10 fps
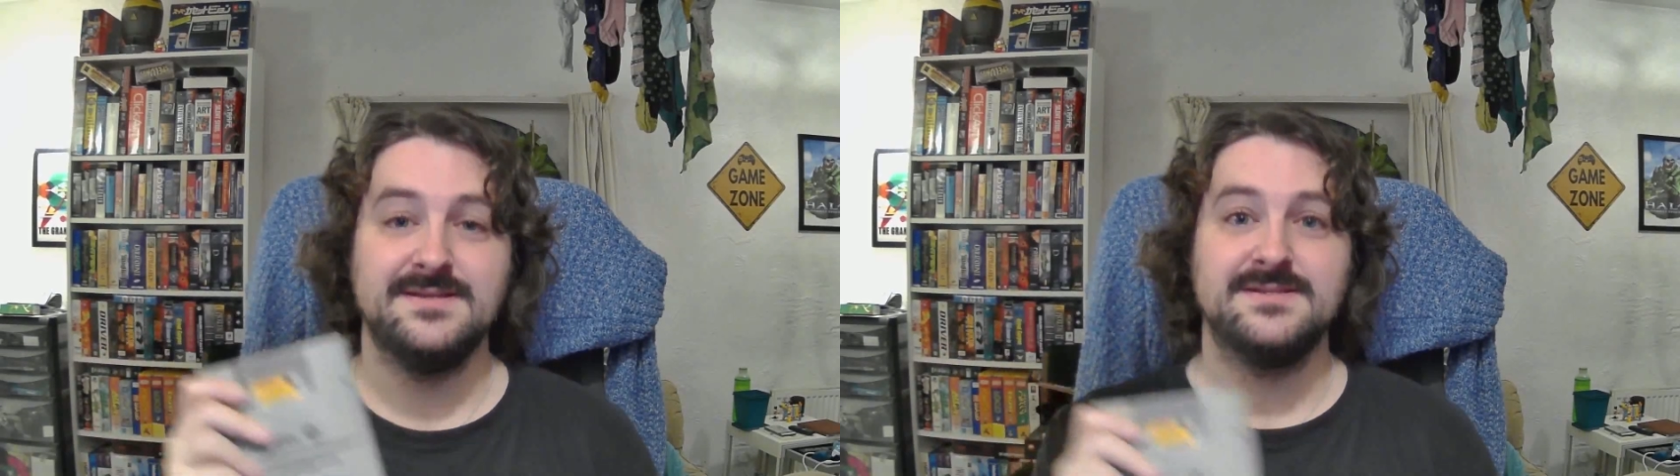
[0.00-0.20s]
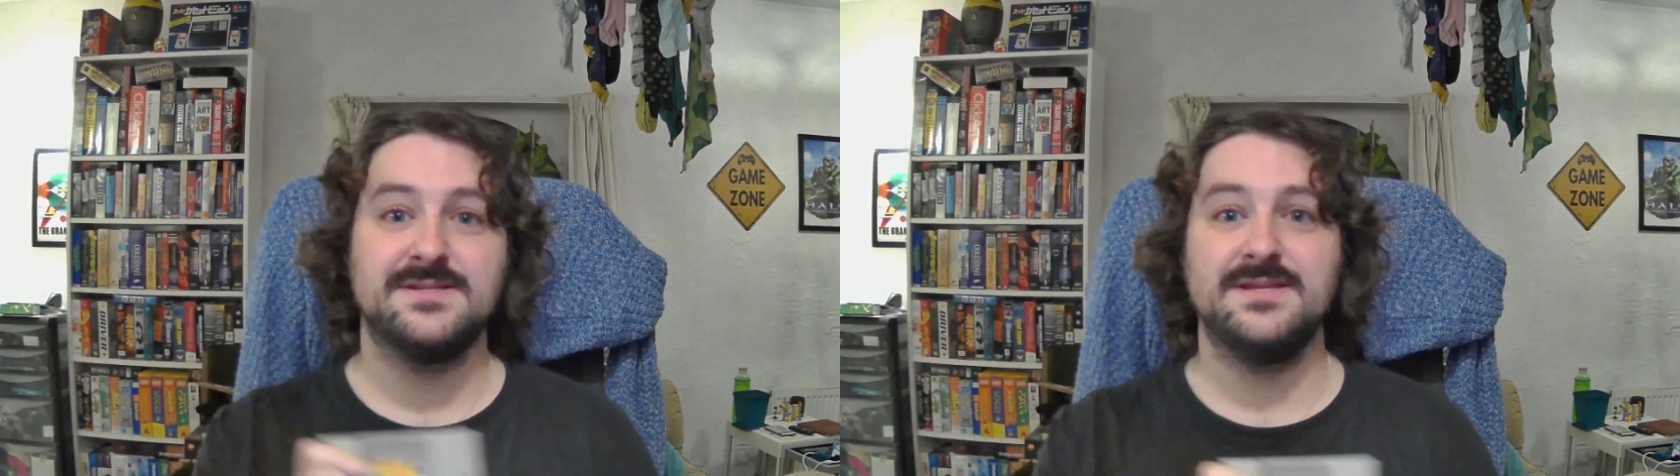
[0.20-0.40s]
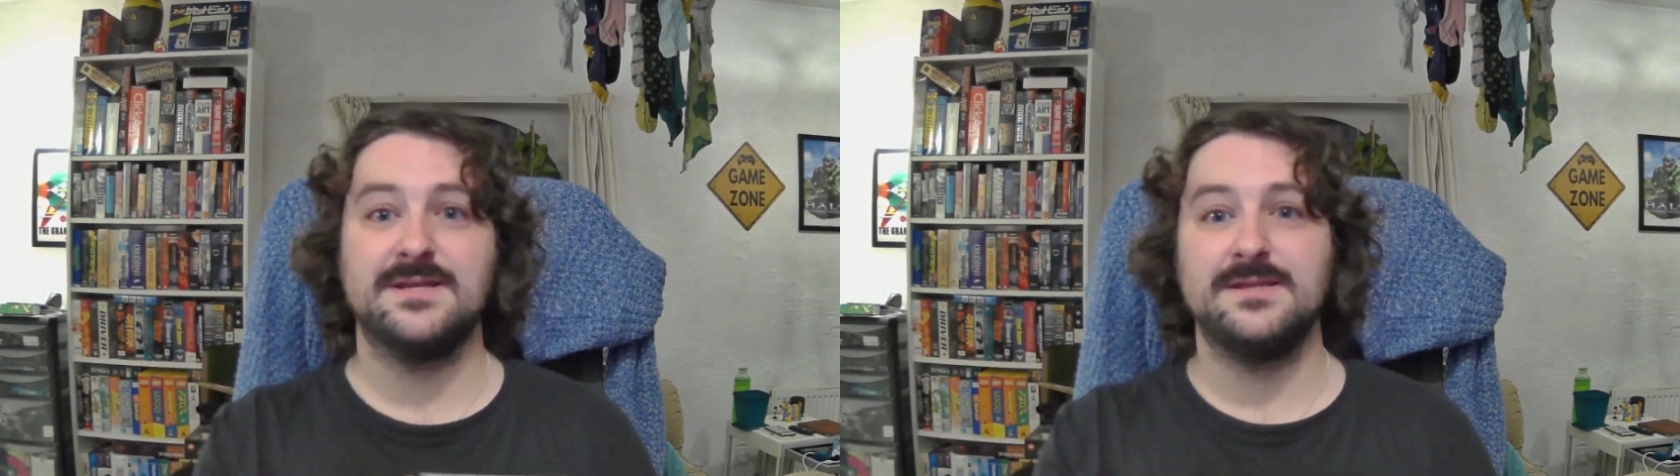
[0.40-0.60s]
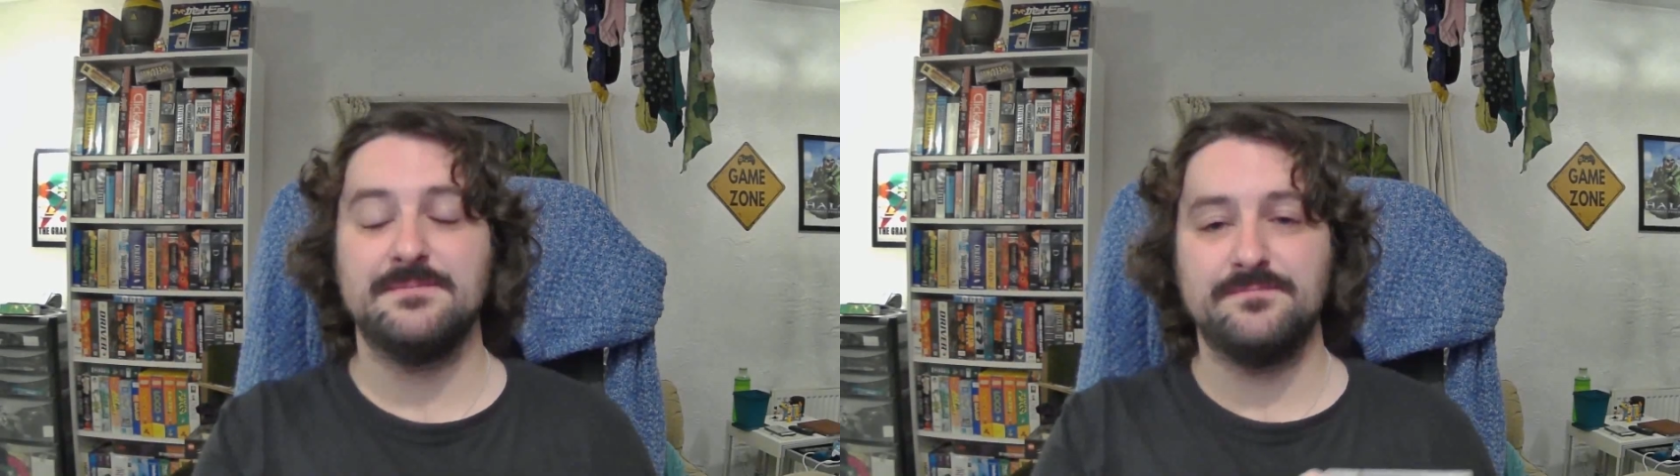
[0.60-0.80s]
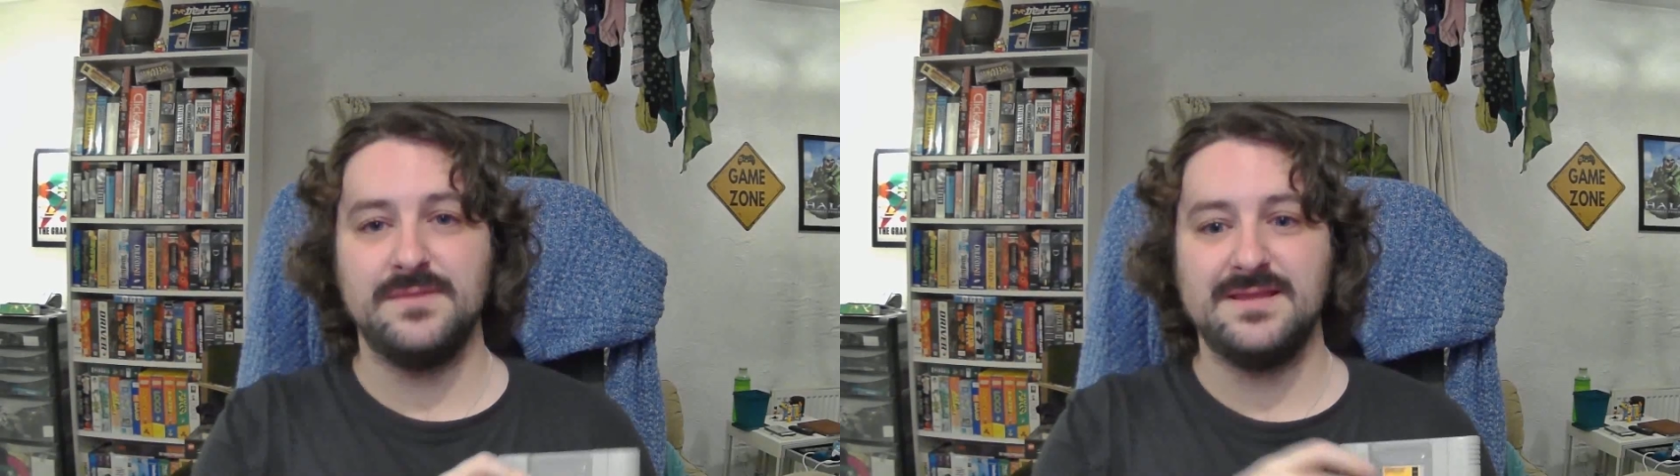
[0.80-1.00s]
So you
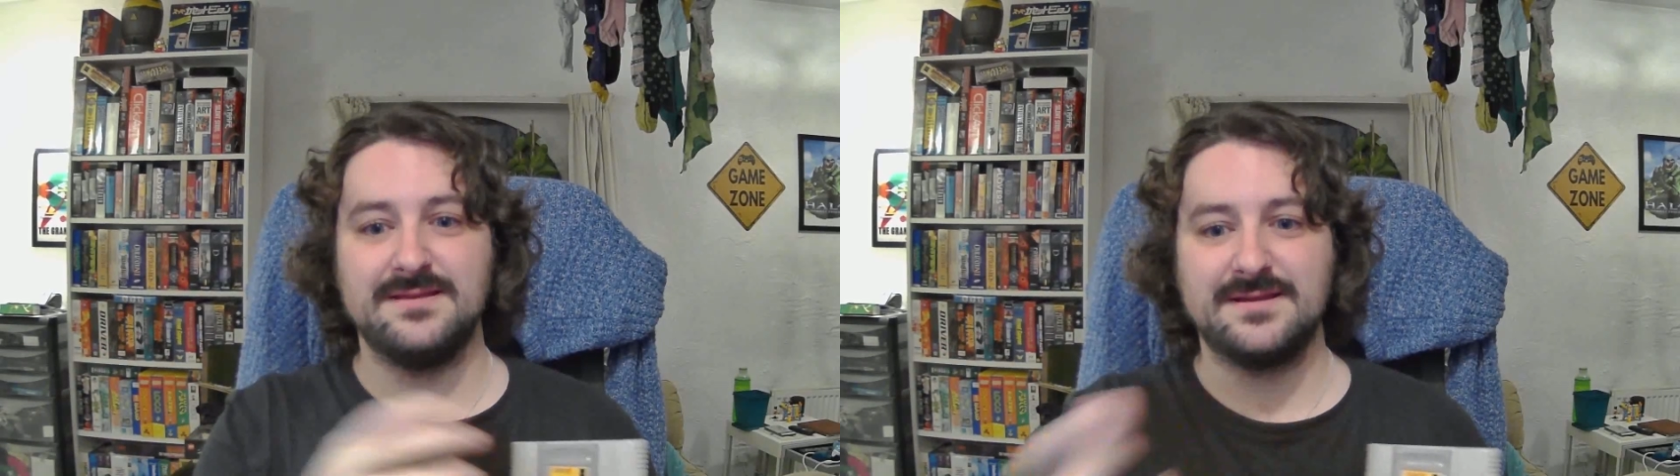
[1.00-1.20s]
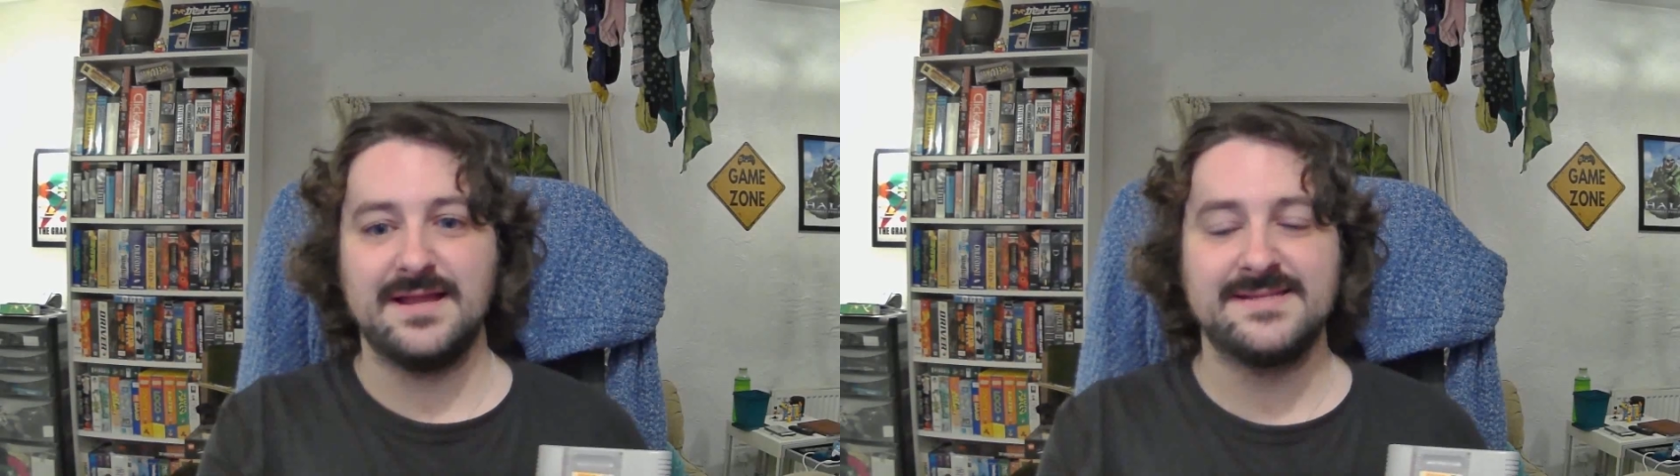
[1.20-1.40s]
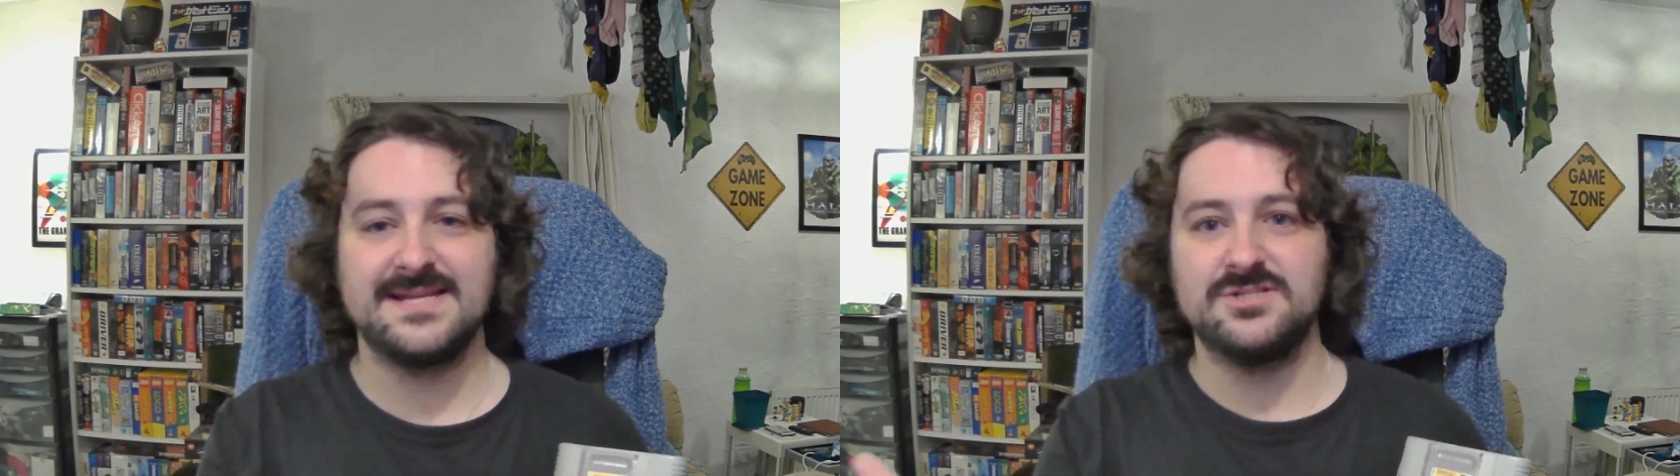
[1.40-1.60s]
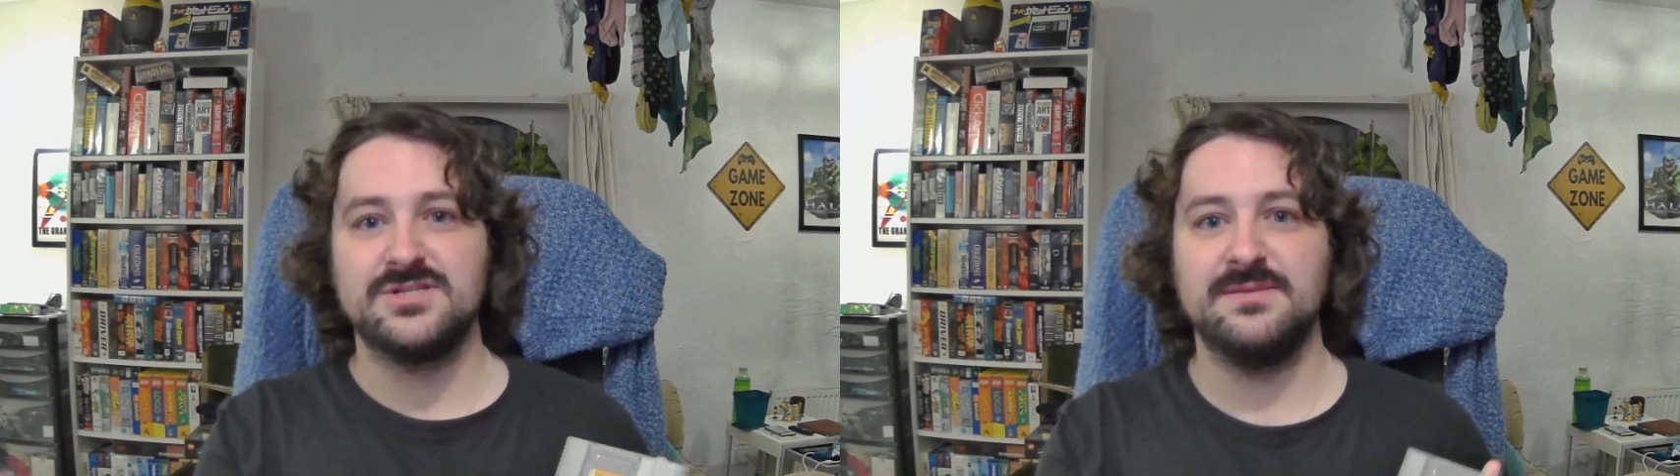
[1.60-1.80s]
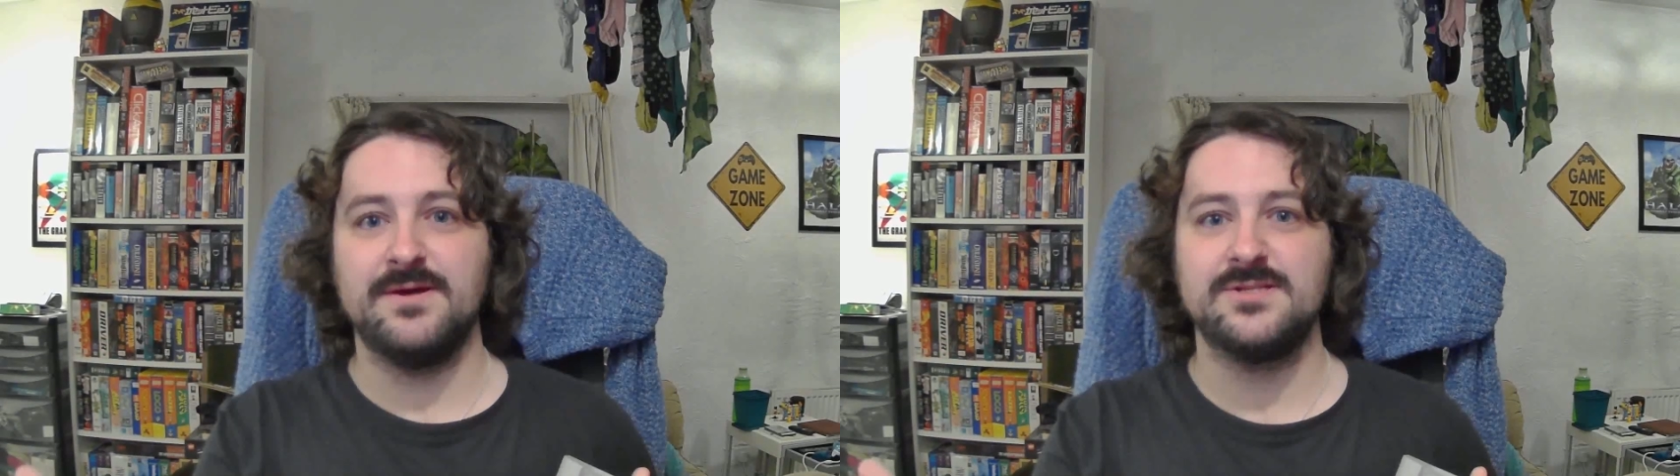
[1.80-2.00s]
attached
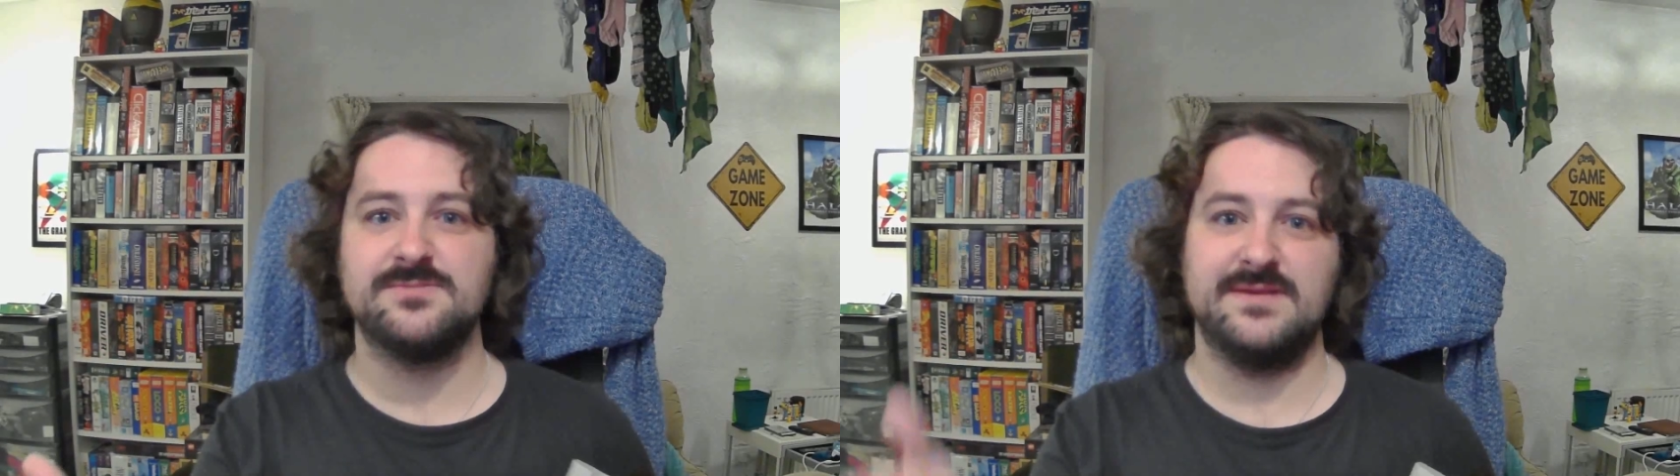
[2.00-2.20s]
to the bottom,